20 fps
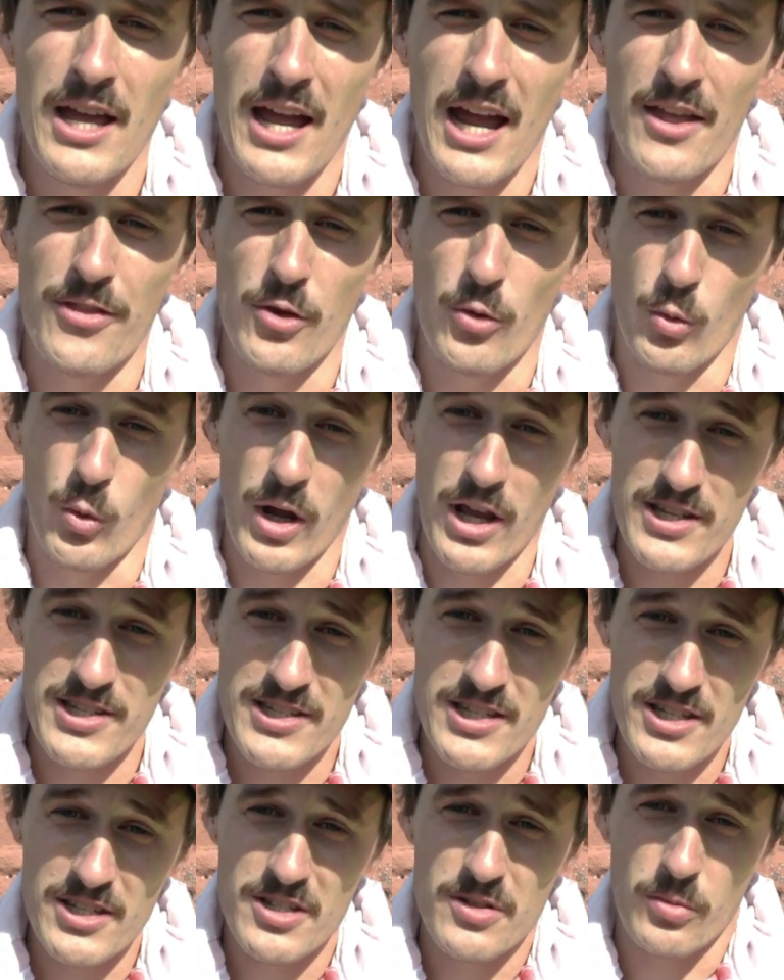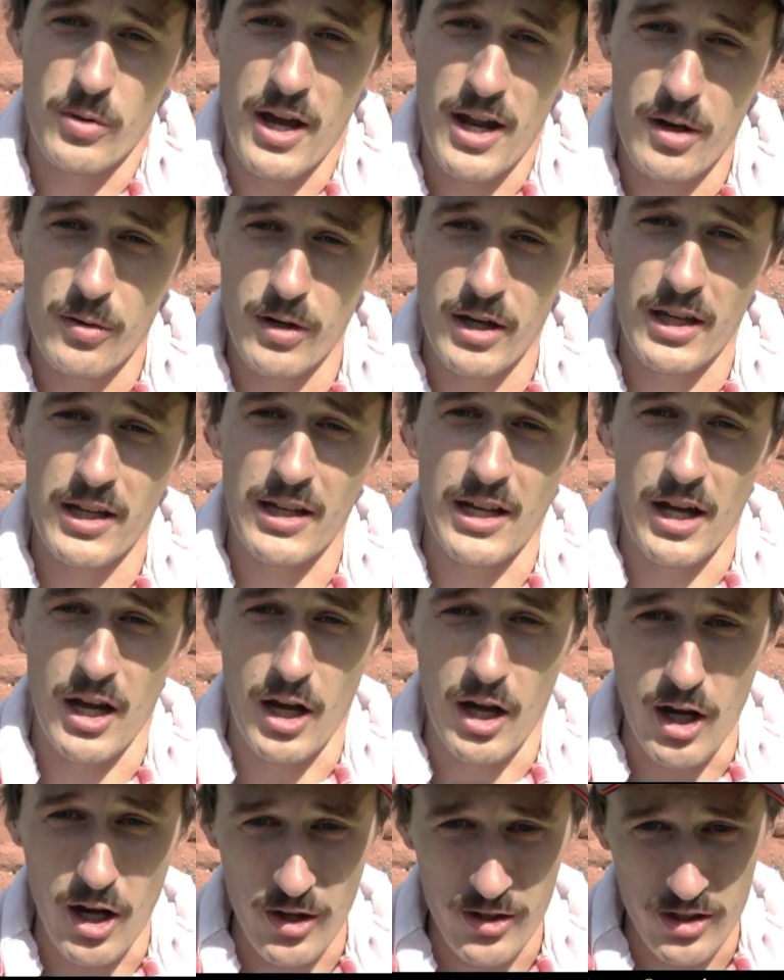And the racist rhetoric and
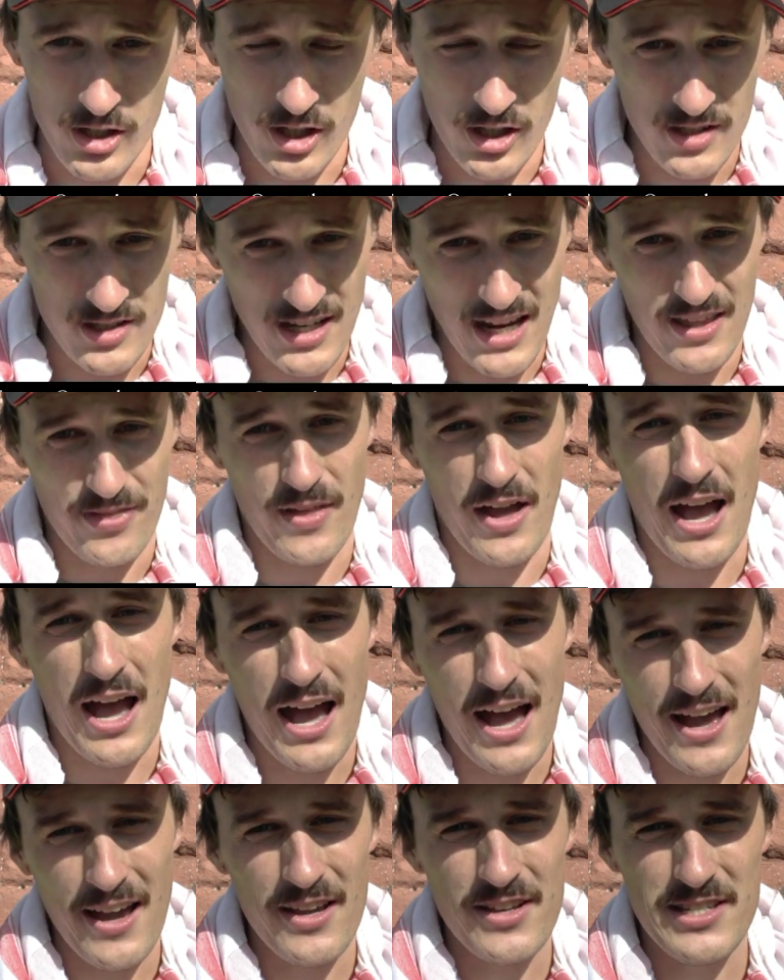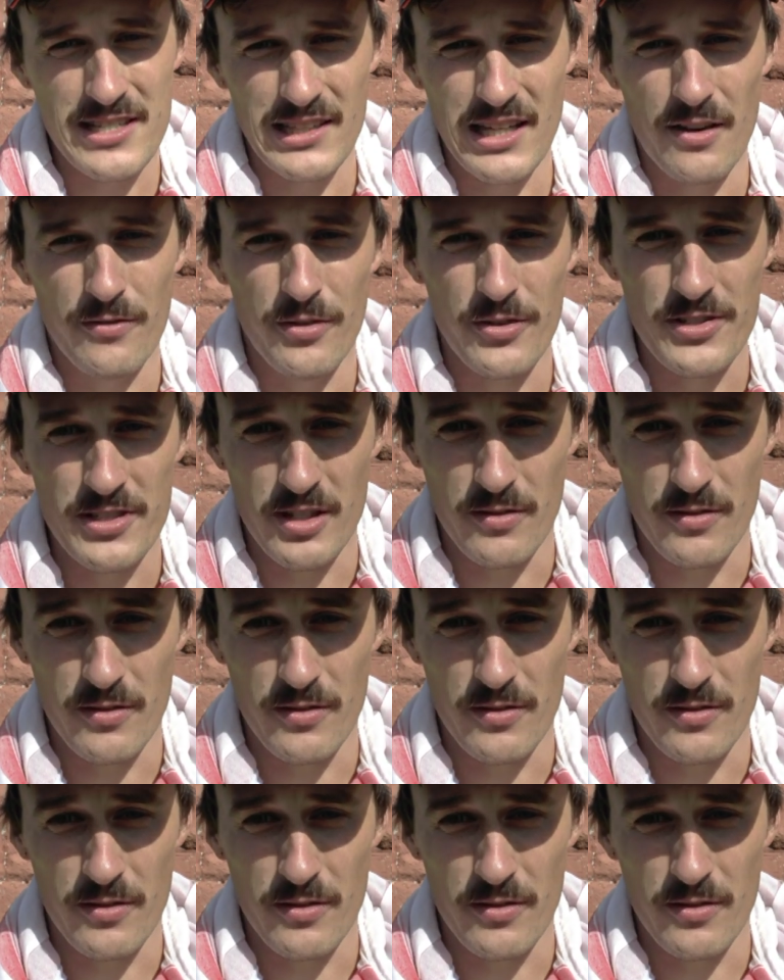conduct at the highest levels